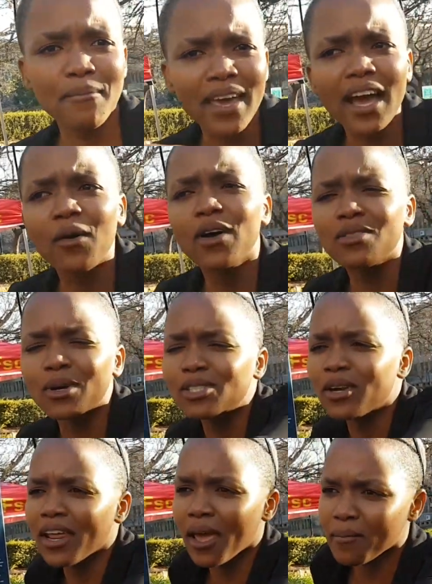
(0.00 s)
I'm here with, what's
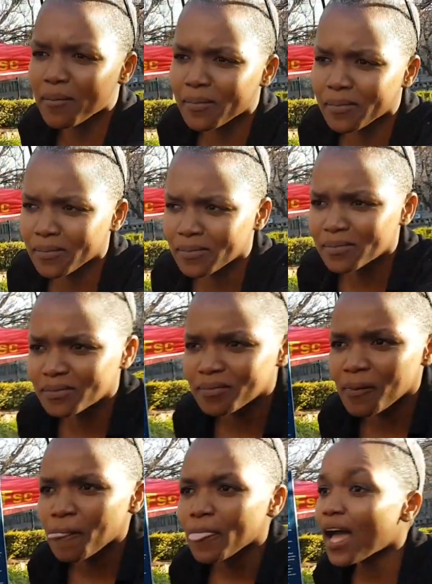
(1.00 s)
your name?
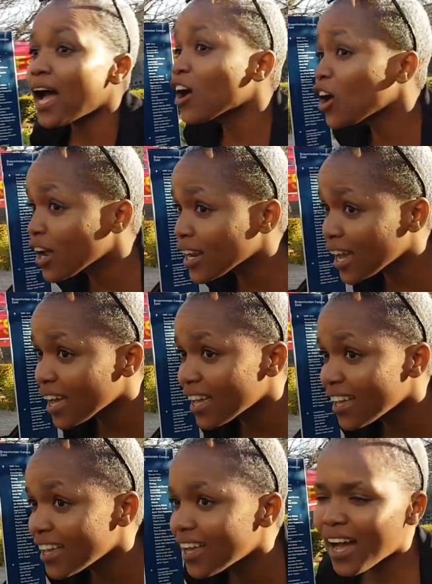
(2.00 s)
Akona,
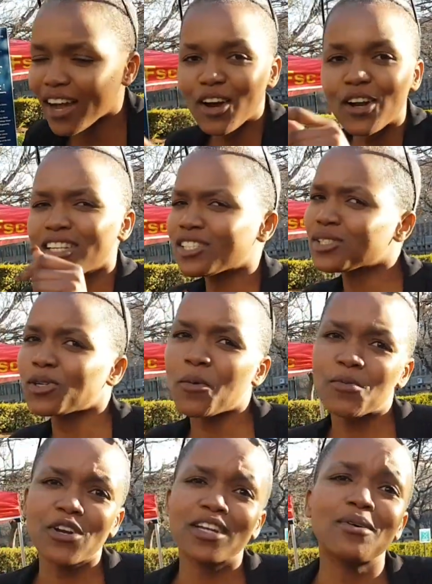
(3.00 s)
she's so
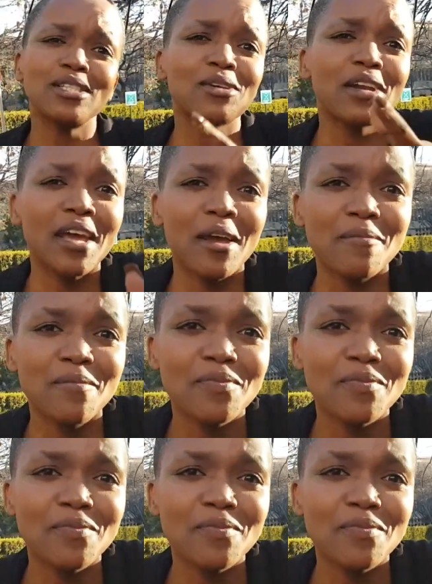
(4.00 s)
pretty. What's your name?